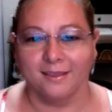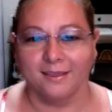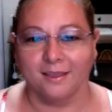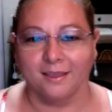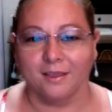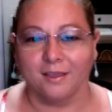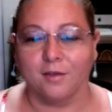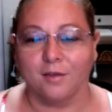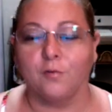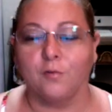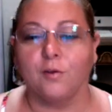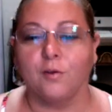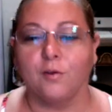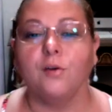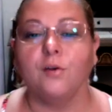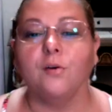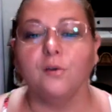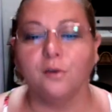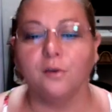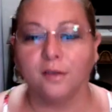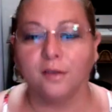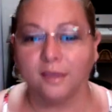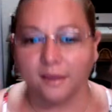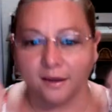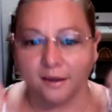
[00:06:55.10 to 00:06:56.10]
If you
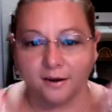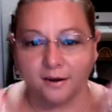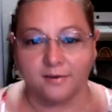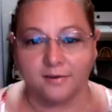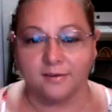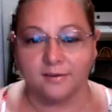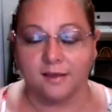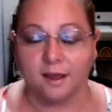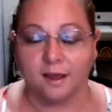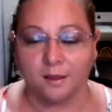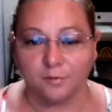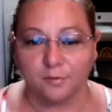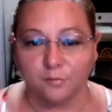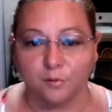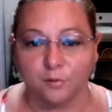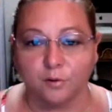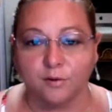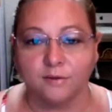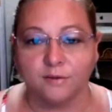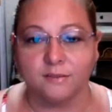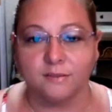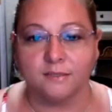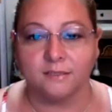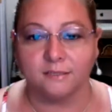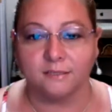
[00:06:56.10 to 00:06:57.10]
hear that
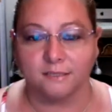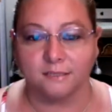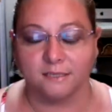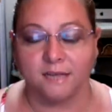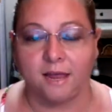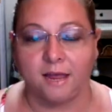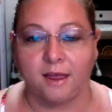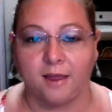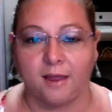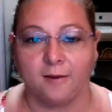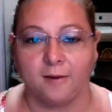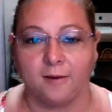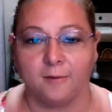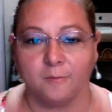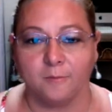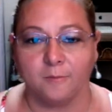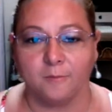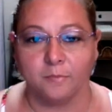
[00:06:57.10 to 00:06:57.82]
voice and say,